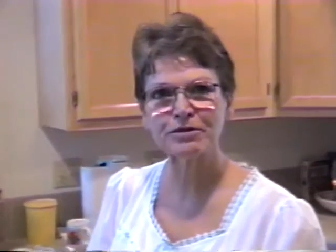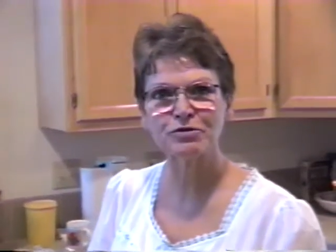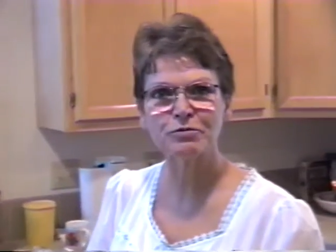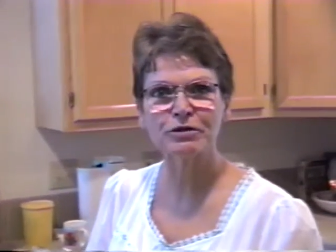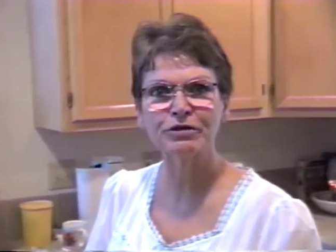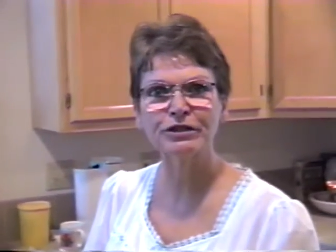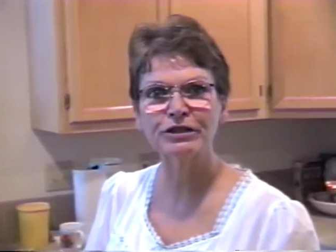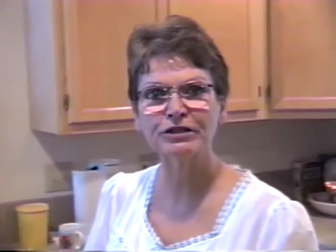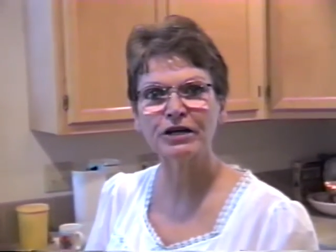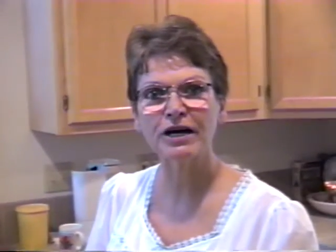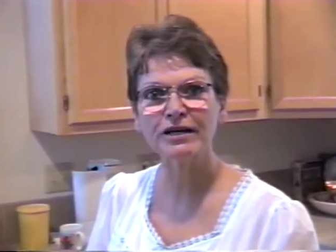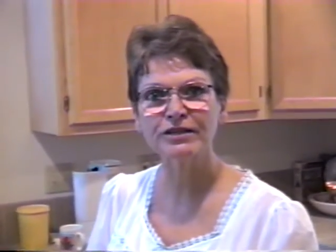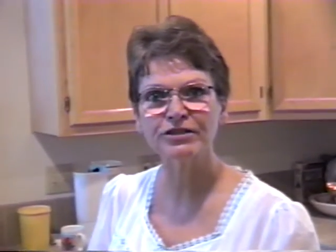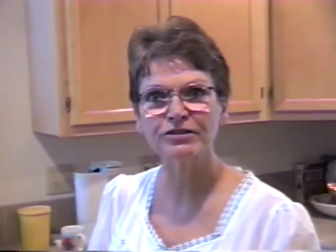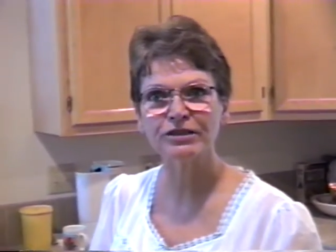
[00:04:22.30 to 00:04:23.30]
because we're going to
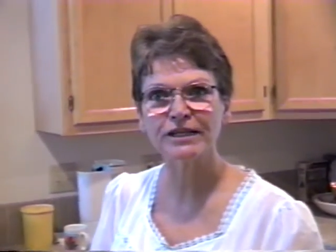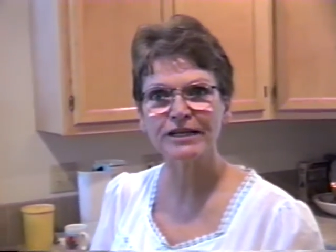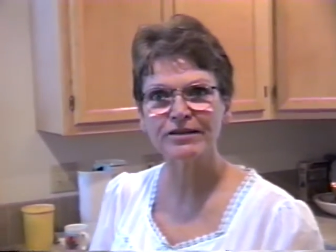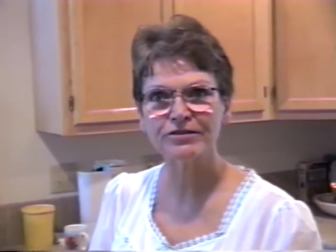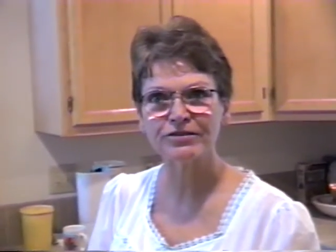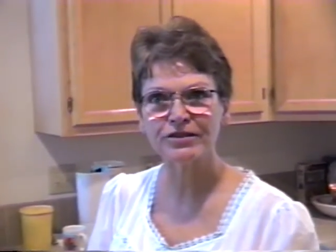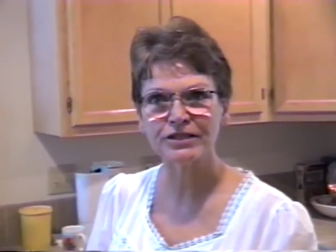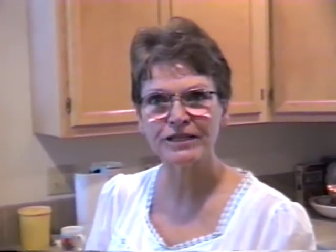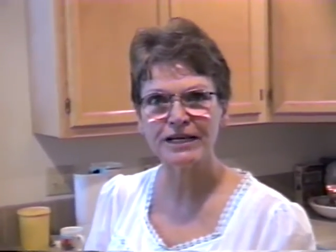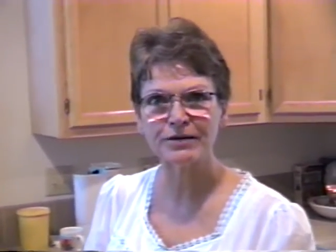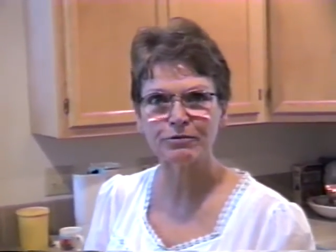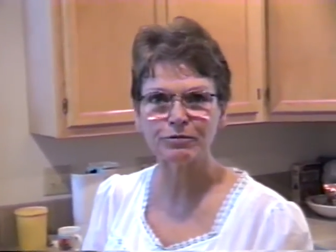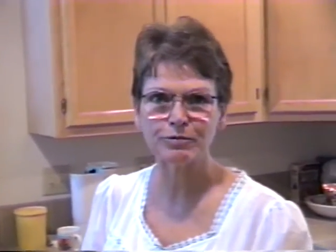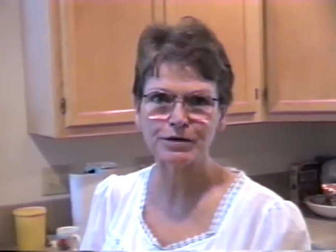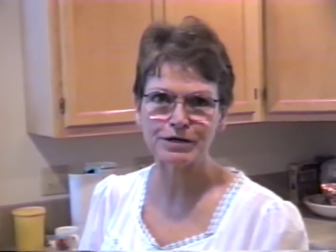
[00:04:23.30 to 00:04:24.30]
talk to you later in the day
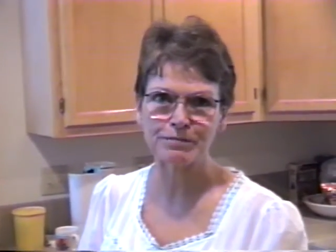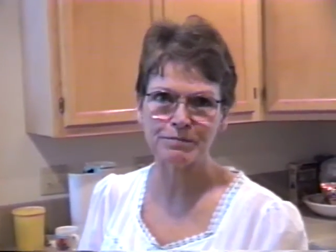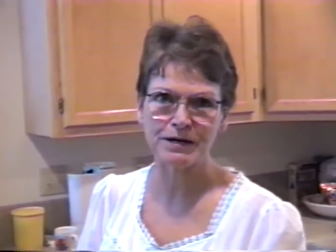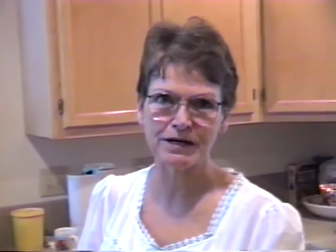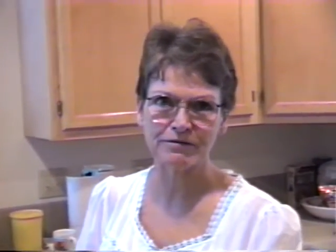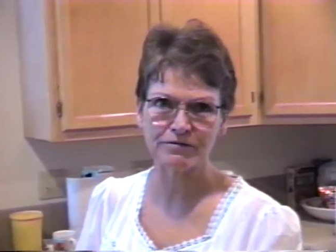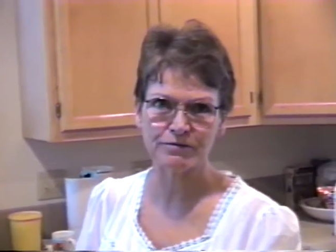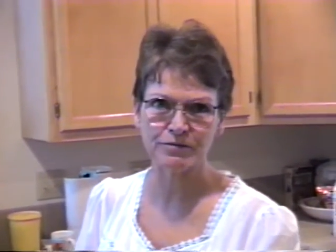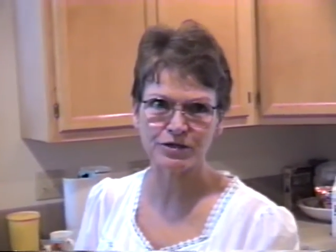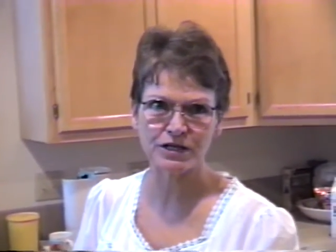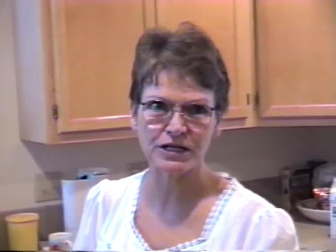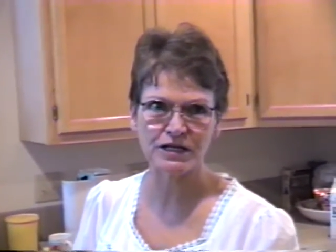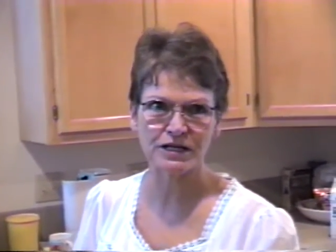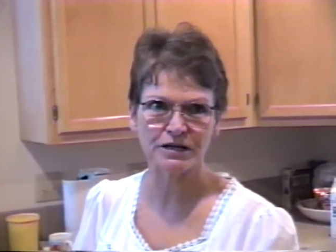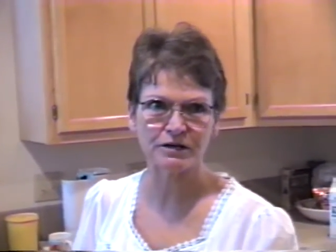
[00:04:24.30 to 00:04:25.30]
when we come back from
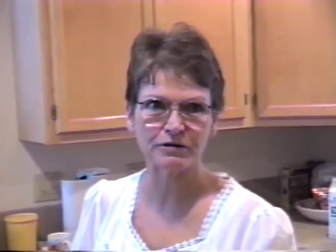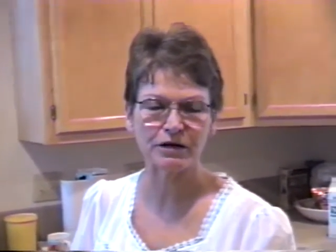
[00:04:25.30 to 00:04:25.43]
skiing.